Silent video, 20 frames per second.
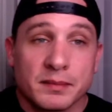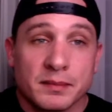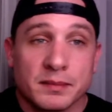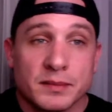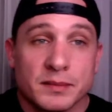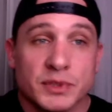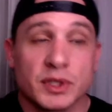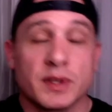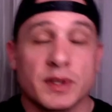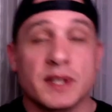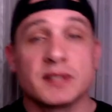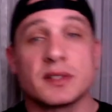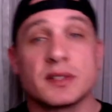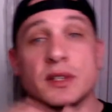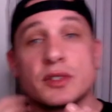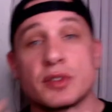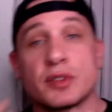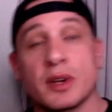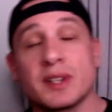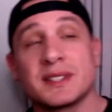So these are the
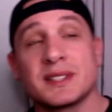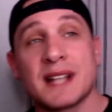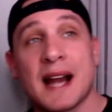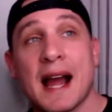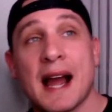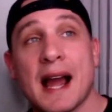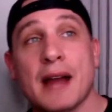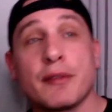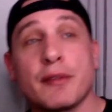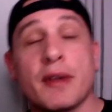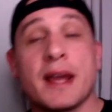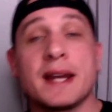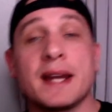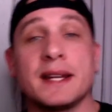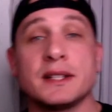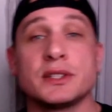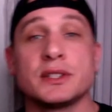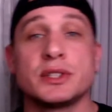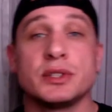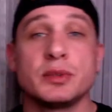drugs that I ran
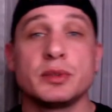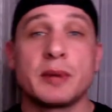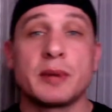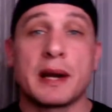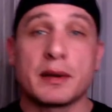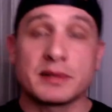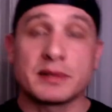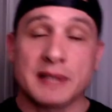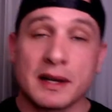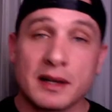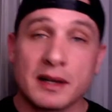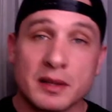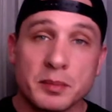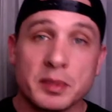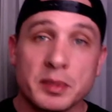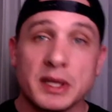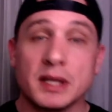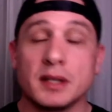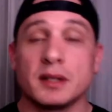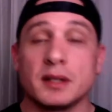into when I was out on the
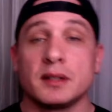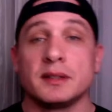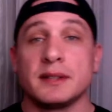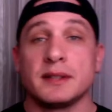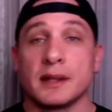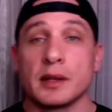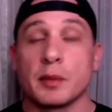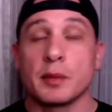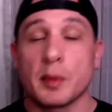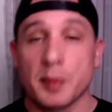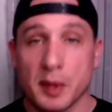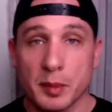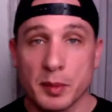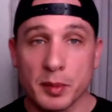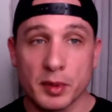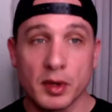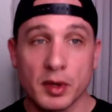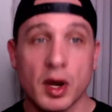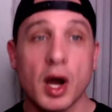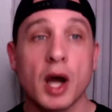beat dealing with
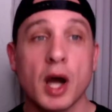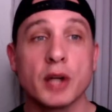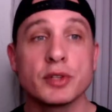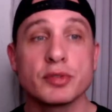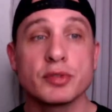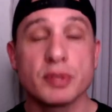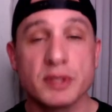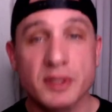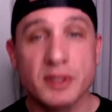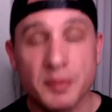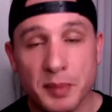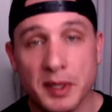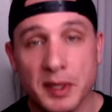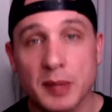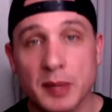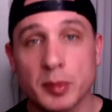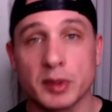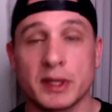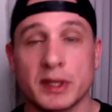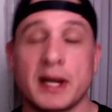people. Hundreds of
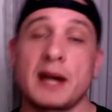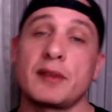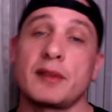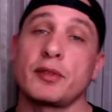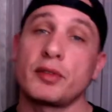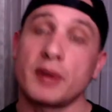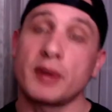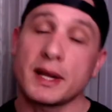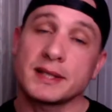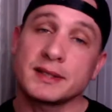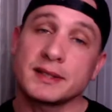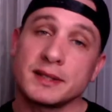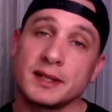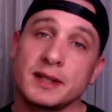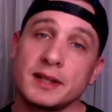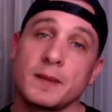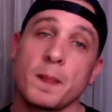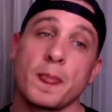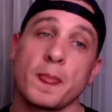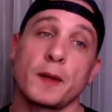people that I've
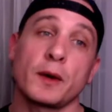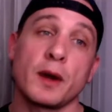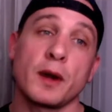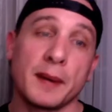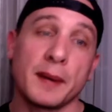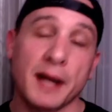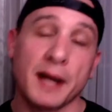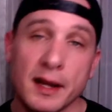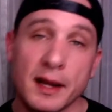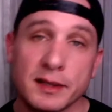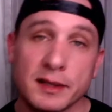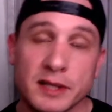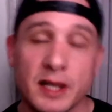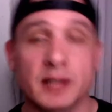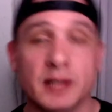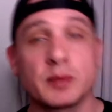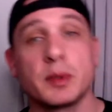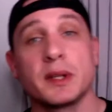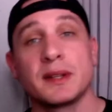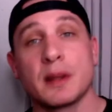arrested or come in
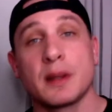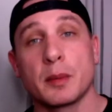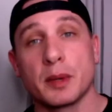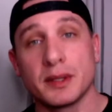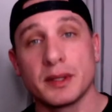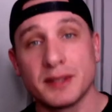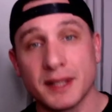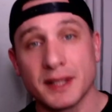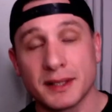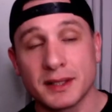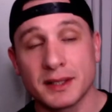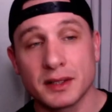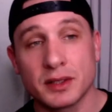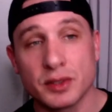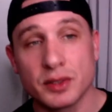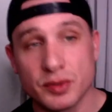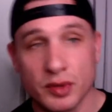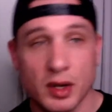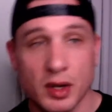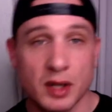contact with that were addicted to
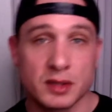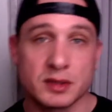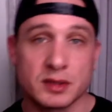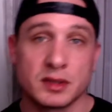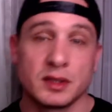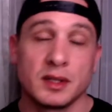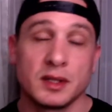drugs.